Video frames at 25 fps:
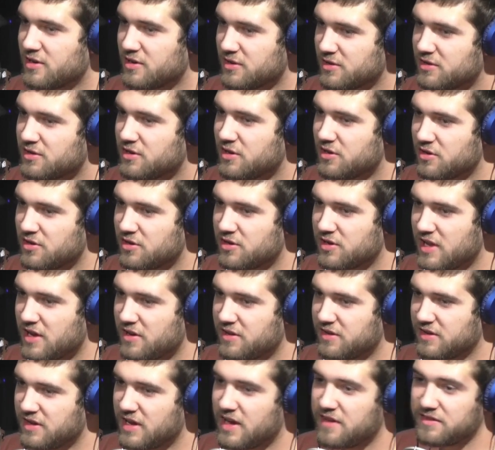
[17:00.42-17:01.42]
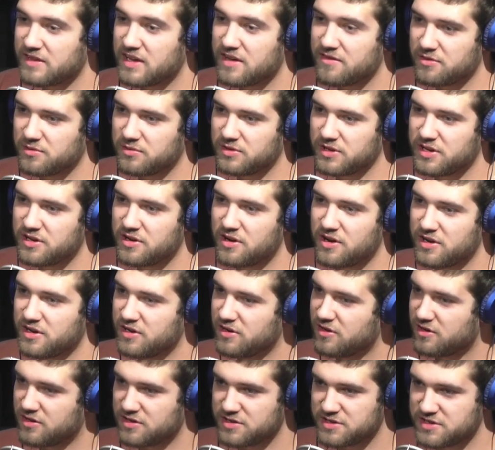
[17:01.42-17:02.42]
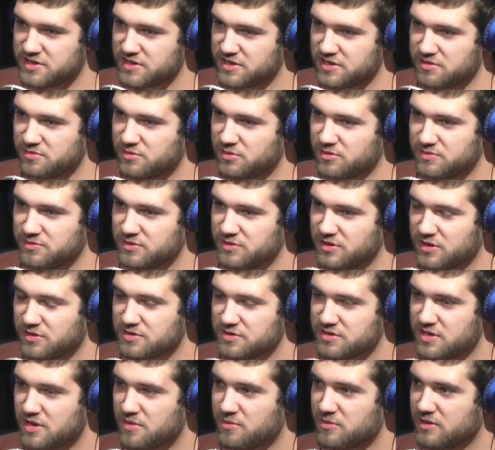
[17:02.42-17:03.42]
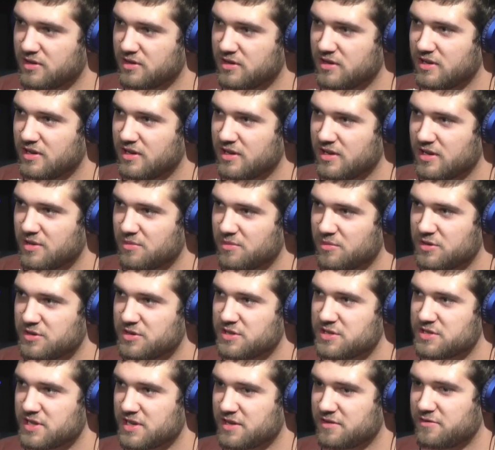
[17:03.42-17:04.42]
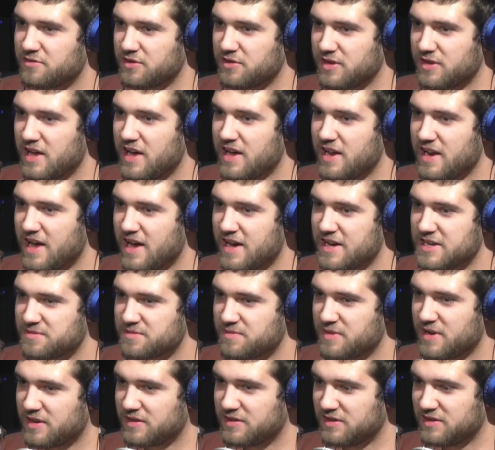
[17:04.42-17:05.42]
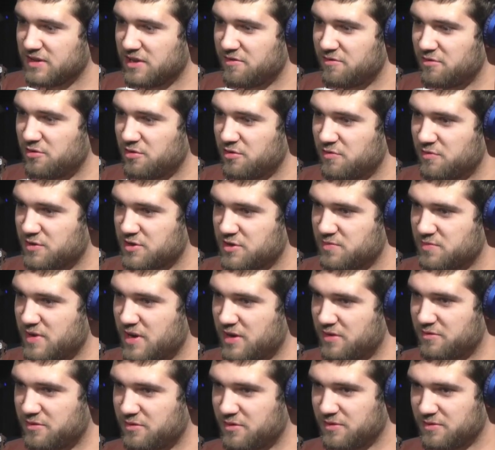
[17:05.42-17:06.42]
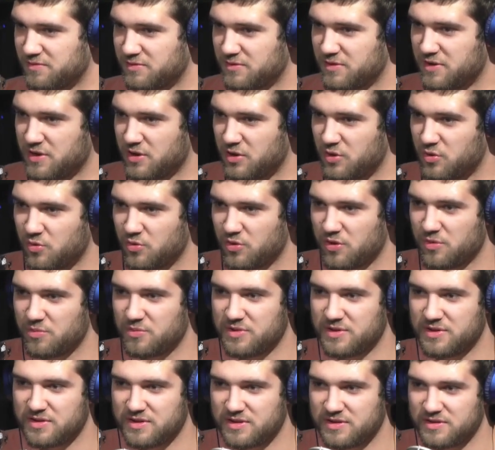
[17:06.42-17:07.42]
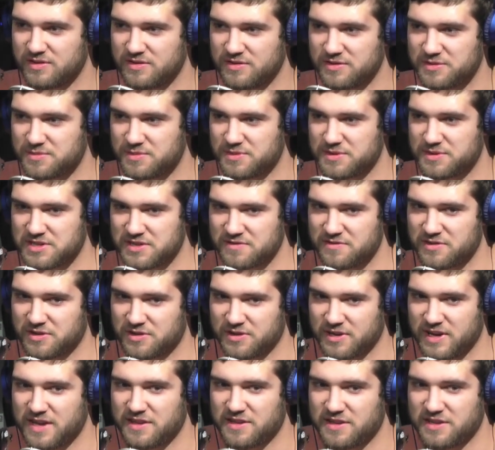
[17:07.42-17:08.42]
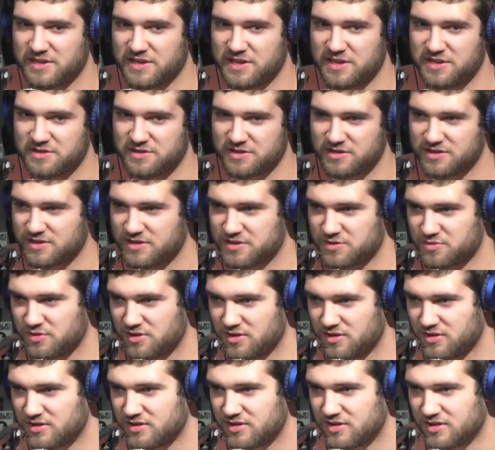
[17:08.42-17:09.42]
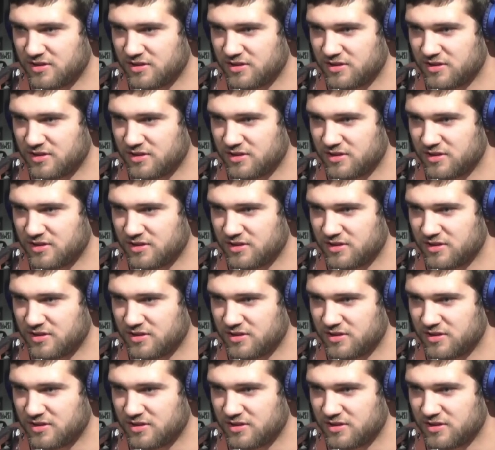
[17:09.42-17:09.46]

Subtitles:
you have to have a lid on it or a sealable, something. But just, like, for that aspect and level of respect for the equipment specifically and the teacher as well.